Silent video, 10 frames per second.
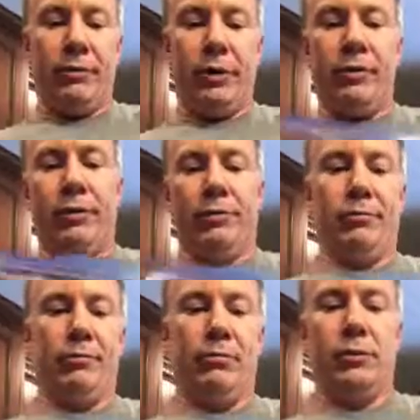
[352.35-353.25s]
Nothing.
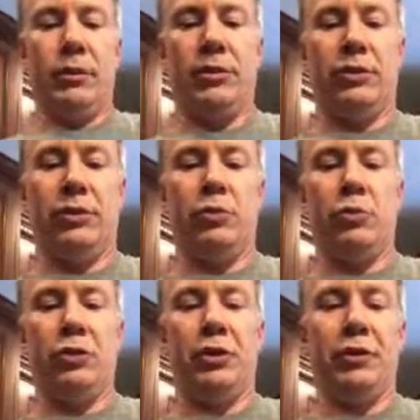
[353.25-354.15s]
It's
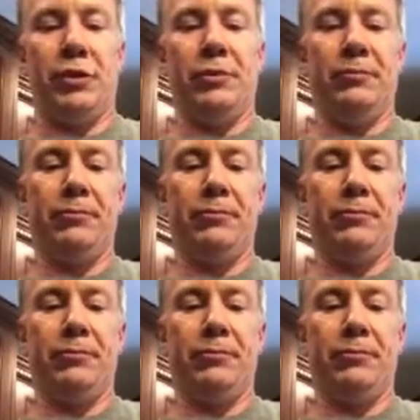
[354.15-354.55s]
super easy.